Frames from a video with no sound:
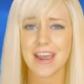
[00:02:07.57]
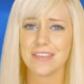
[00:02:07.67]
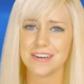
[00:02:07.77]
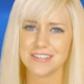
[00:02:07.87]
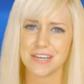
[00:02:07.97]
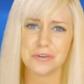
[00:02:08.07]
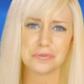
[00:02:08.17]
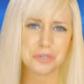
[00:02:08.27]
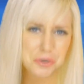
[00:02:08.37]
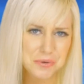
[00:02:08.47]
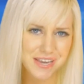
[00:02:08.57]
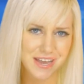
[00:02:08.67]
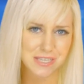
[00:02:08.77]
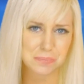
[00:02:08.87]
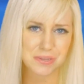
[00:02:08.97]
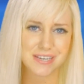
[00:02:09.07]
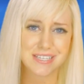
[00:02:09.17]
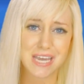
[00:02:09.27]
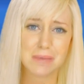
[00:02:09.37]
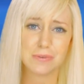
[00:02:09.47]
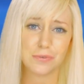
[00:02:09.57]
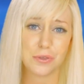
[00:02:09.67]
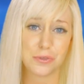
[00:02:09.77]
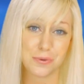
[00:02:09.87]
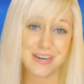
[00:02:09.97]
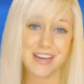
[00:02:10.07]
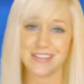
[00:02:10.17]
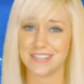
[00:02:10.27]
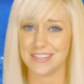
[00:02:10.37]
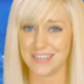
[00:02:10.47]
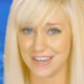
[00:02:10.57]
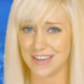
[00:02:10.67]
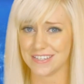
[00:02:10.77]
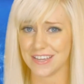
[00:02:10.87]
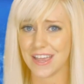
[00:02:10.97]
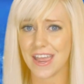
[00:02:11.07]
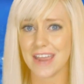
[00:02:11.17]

and the Nintendo 2DS plays games for the 3DS and the DS,